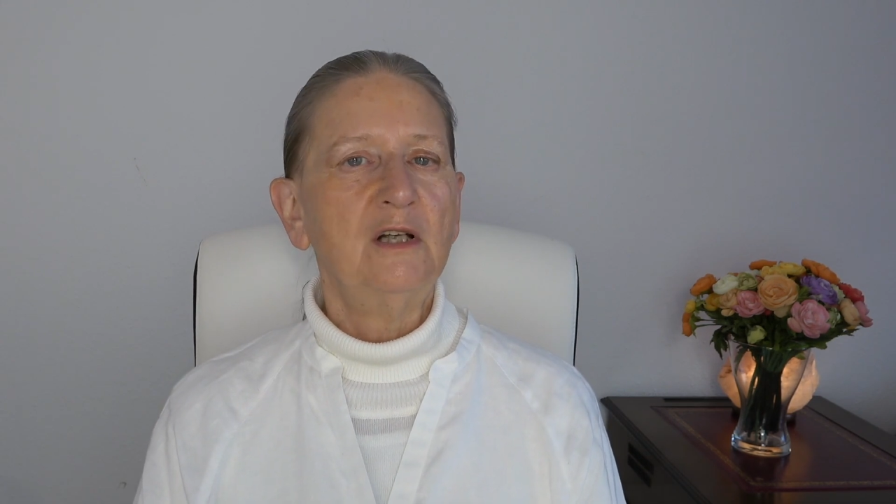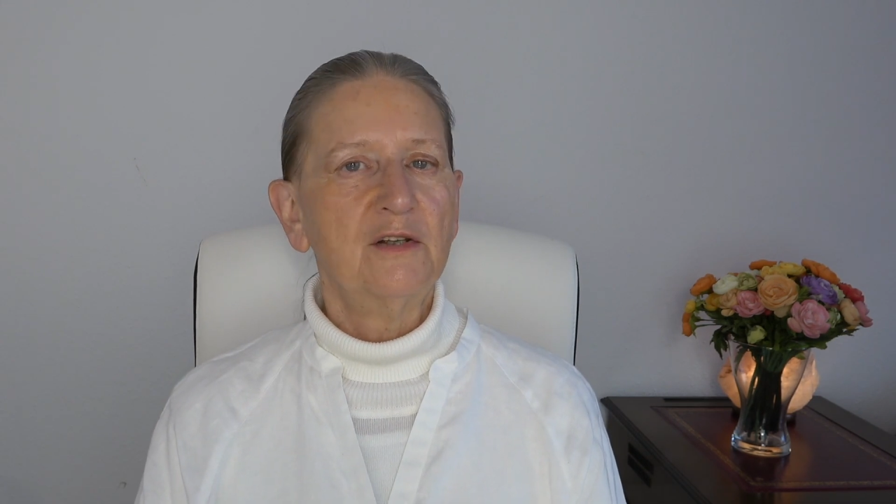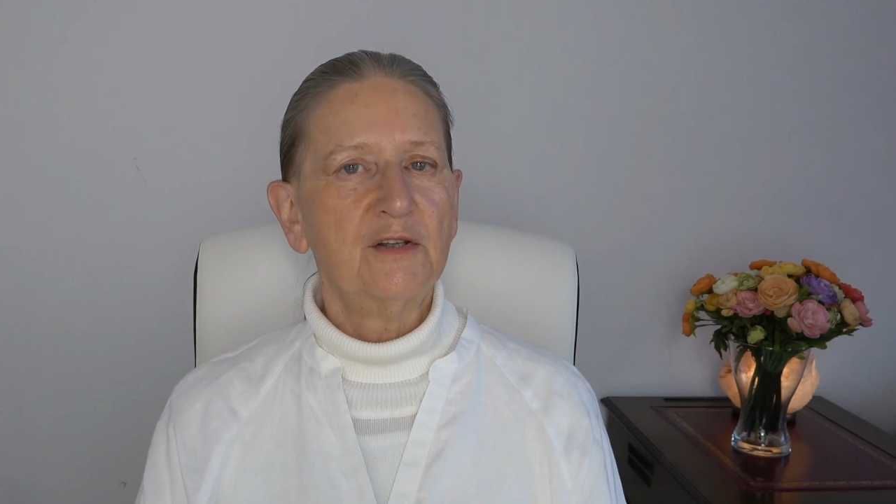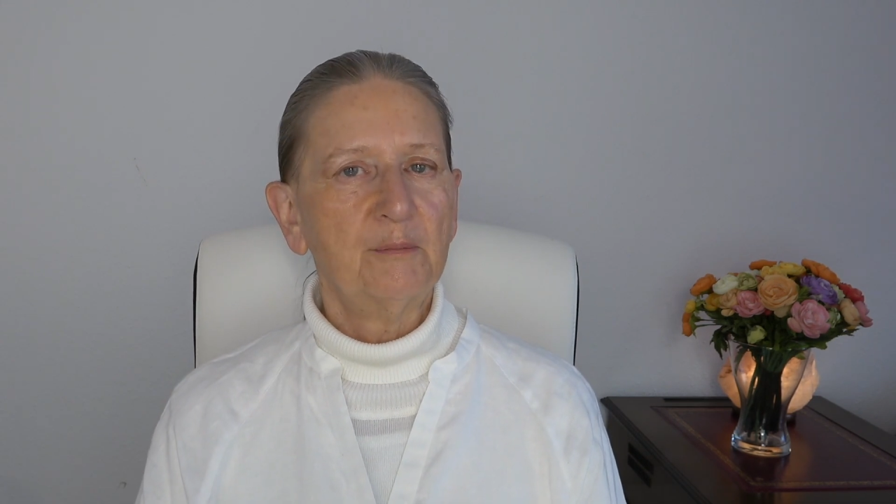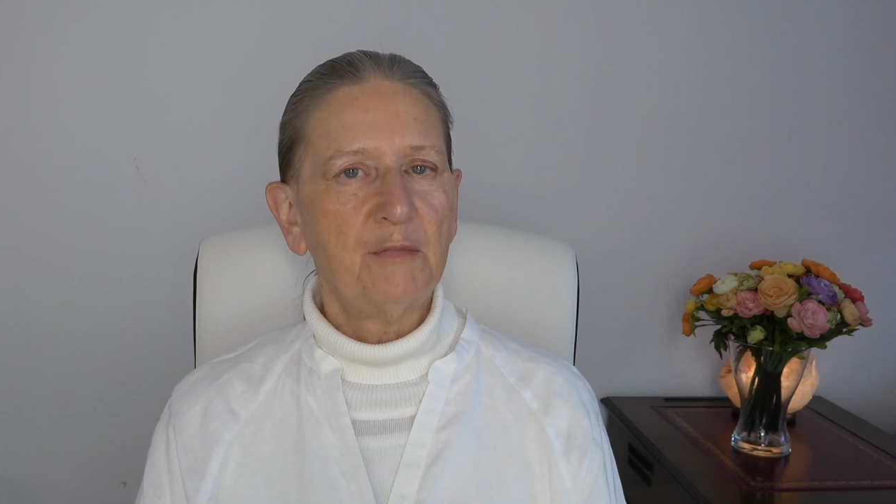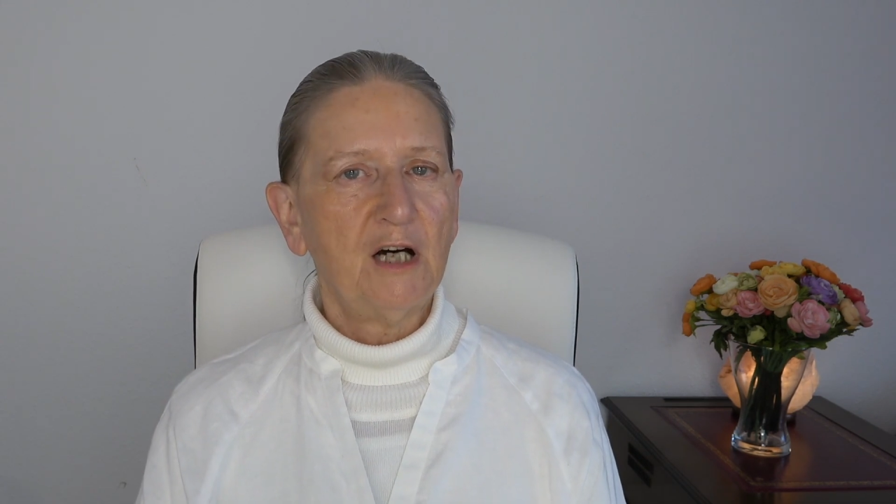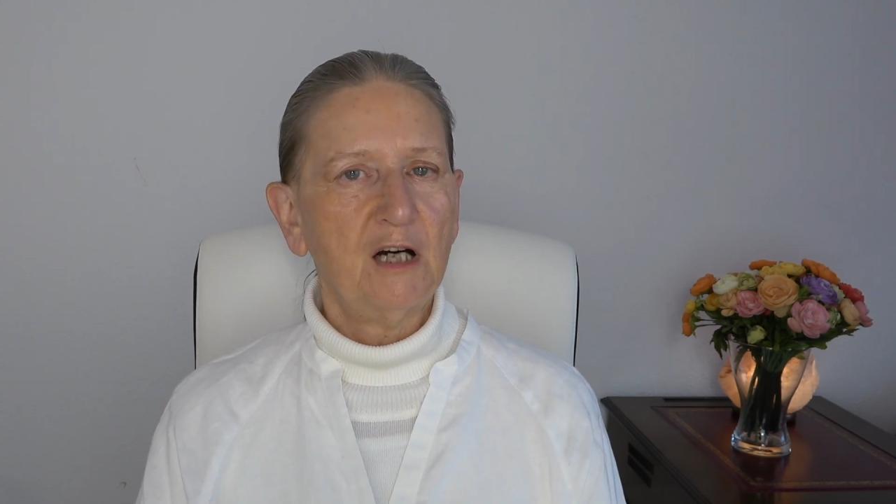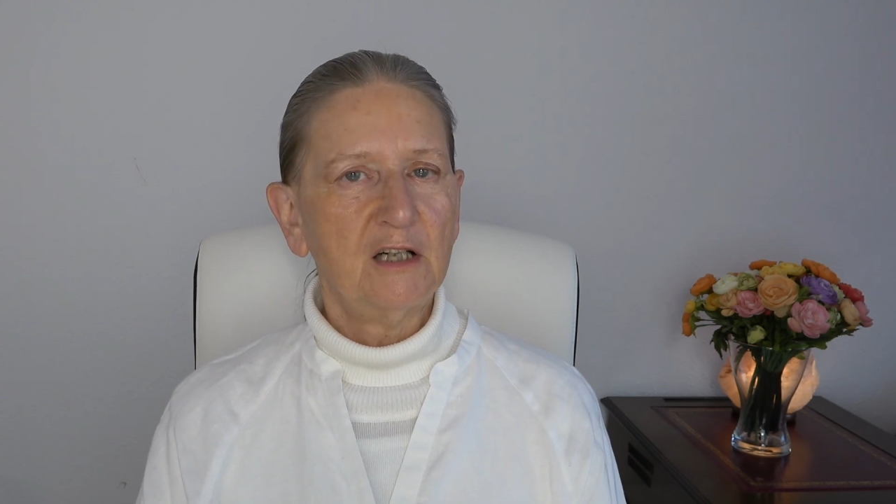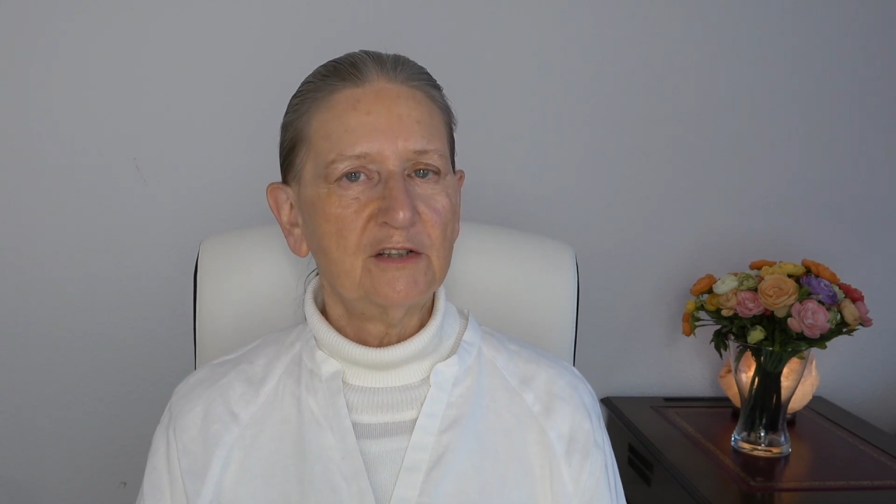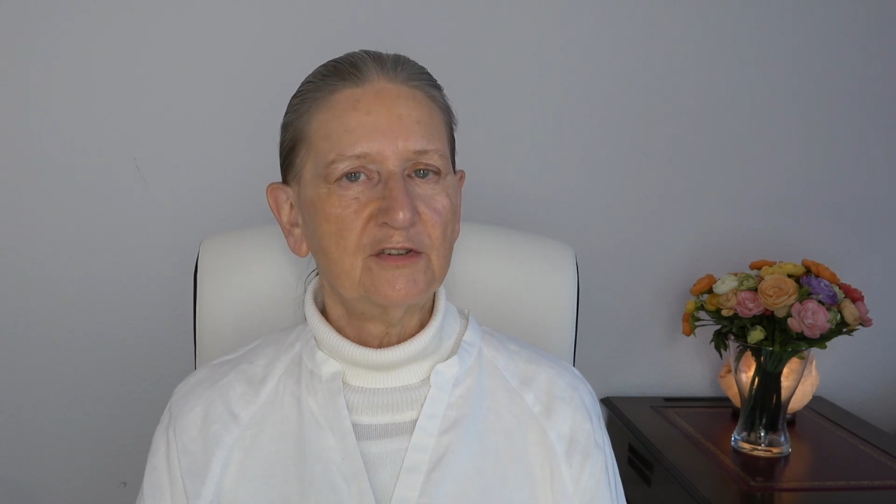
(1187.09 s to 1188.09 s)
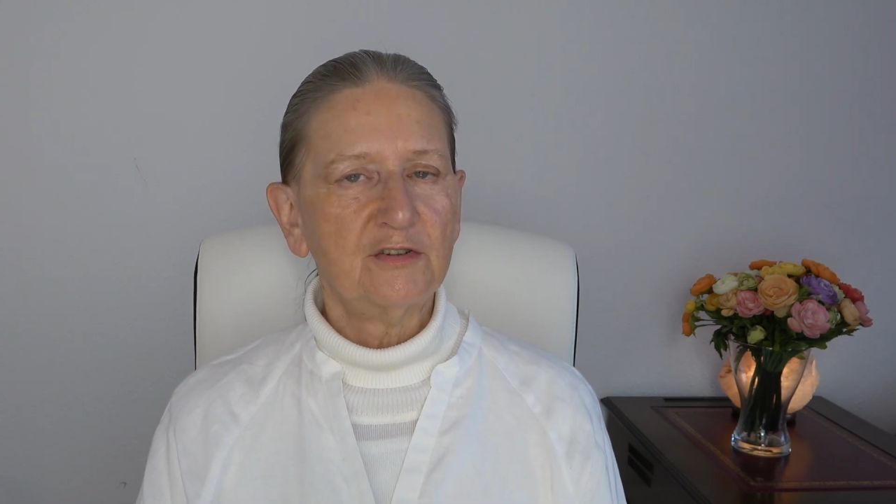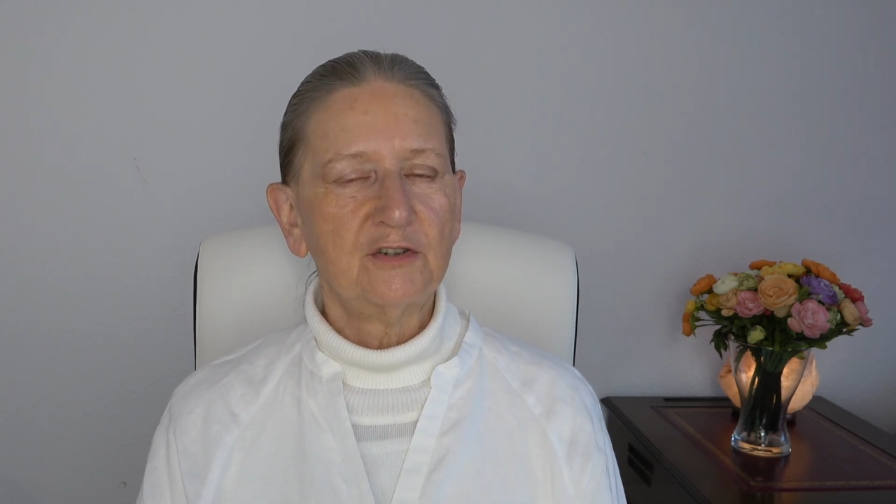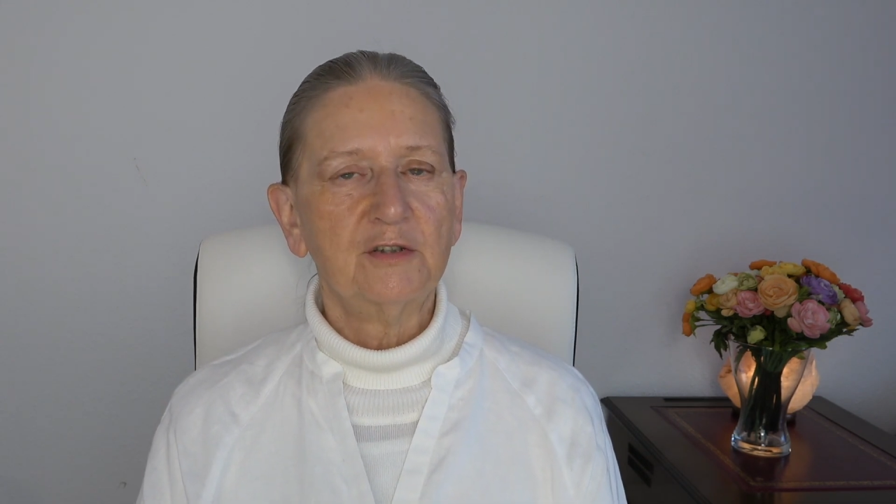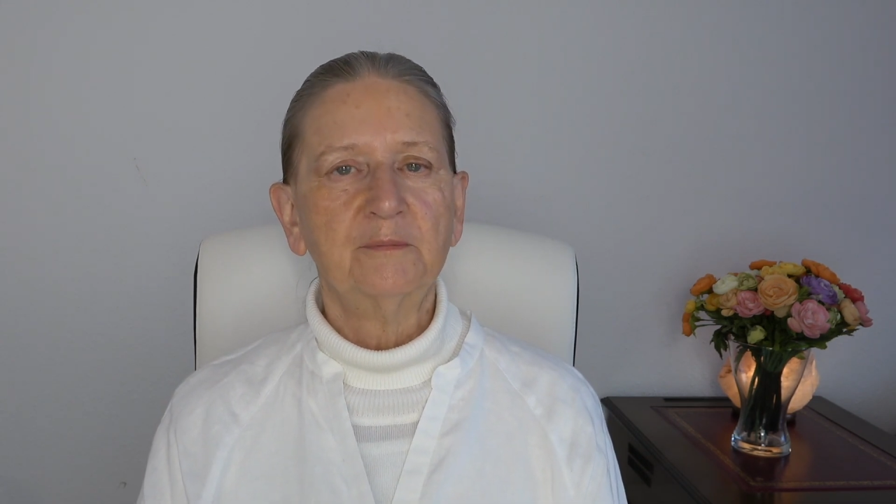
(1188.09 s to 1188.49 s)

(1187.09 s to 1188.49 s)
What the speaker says: the past.